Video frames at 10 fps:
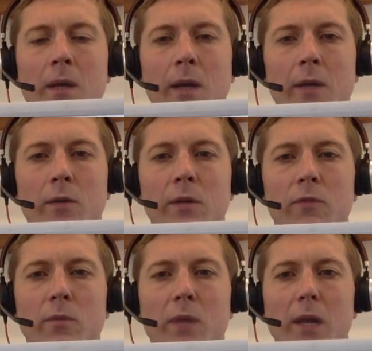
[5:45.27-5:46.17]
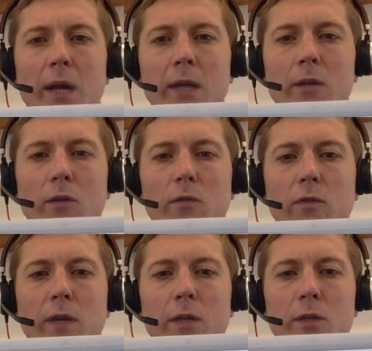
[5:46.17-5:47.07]
And to get from the line load
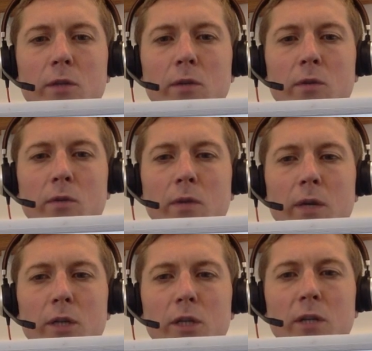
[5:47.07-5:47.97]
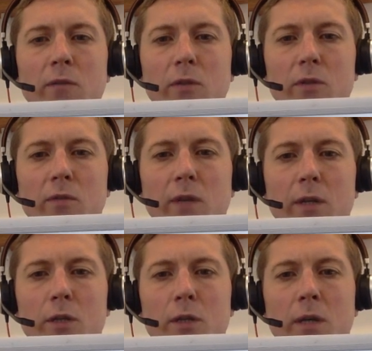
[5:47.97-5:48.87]
function to the shear force
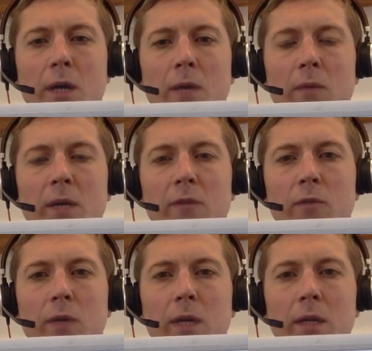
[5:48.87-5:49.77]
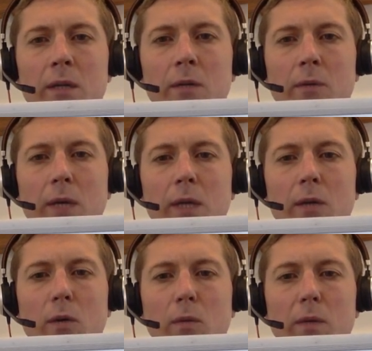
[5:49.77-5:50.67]
function, we have to integrate
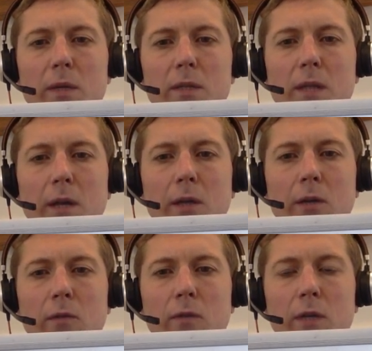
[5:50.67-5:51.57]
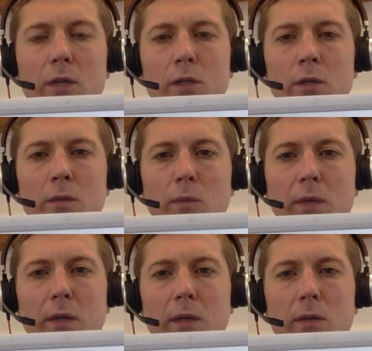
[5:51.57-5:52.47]
over this line load function. We
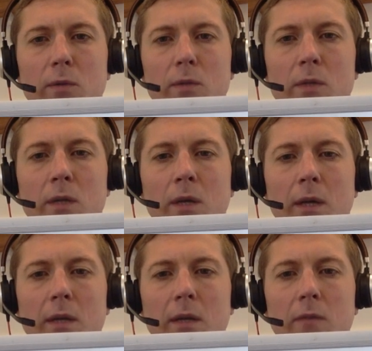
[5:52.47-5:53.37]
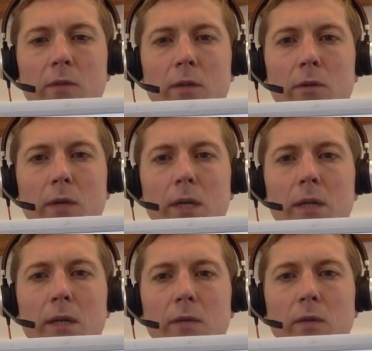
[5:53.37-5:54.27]
can use a definite or
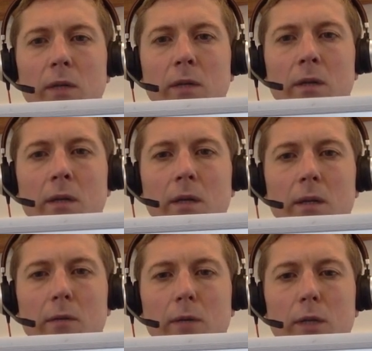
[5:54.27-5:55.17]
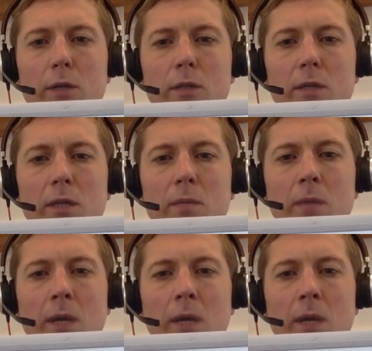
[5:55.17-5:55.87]
indefinite integration scheme.